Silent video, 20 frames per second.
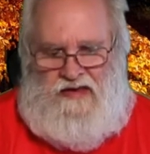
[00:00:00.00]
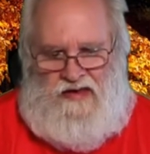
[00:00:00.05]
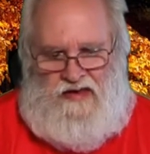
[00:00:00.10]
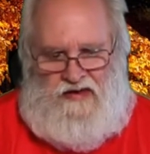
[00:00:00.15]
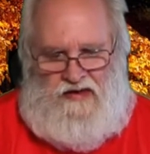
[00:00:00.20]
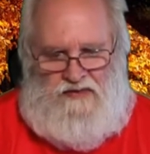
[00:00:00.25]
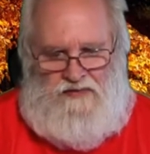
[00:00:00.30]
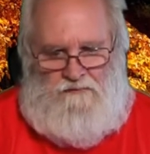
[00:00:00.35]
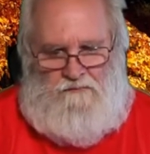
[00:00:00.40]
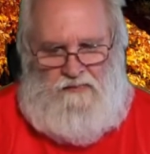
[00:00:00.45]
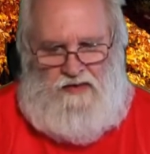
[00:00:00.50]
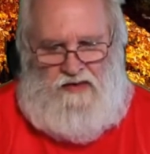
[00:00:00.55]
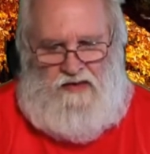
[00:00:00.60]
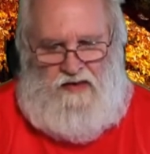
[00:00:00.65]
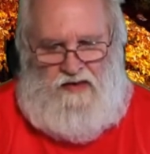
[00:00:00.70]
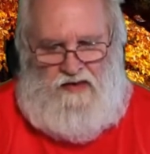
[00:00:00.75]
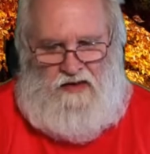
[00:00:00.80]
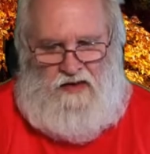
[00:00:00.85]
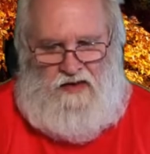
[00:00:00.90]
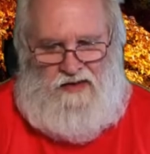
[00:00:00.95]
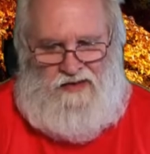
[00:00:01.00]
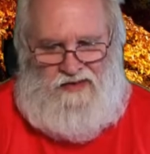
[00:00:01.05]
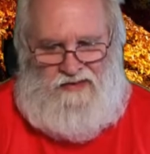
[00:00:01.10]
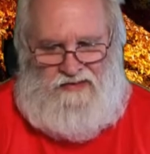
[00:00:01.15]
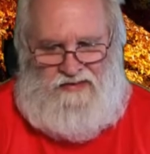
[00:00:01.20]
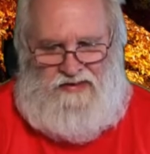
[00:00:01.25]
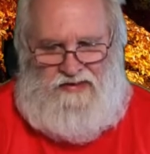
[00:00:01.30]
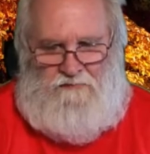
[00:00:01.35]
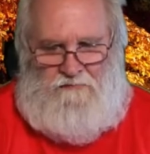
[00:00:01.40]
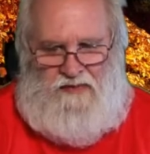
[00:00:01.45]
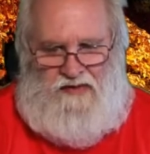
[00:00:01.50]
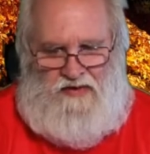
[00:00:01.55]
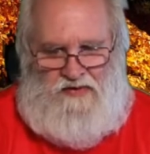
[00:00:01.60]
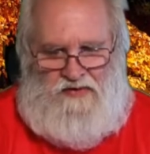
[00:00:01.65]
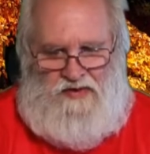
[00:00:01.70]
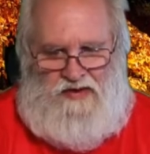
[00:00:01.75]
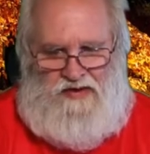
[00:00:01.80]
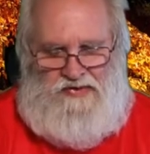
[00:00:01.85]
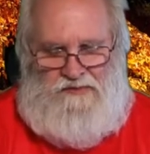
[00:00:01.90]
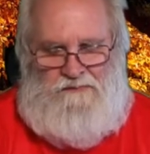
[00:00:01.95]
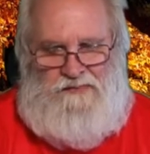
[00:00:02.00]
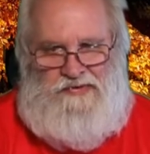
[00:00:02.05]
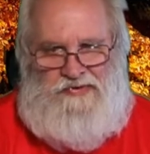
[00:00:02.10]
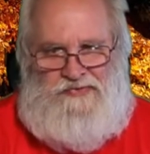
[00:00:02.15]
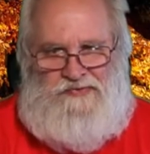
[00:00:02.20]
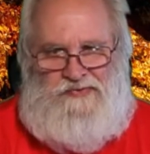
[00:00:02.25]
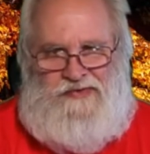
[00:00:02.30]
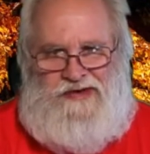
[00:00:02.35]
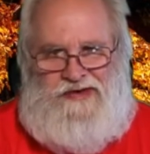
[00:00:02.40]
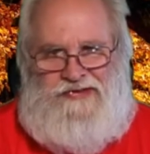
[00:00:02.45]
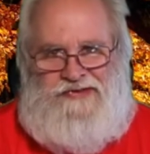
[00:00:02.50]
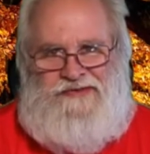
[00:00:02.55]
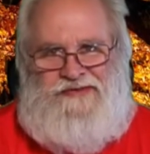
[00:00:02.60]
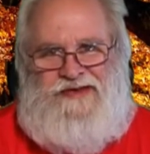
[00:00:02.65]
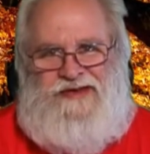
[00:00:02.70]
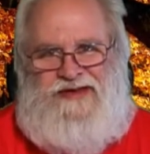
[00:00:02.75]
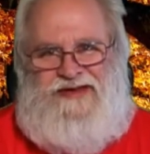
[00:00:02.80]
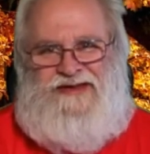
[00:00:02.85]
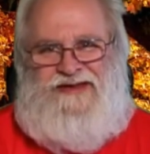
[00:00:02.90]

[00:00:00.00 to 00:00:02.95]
out of the get power out of the moon, rather.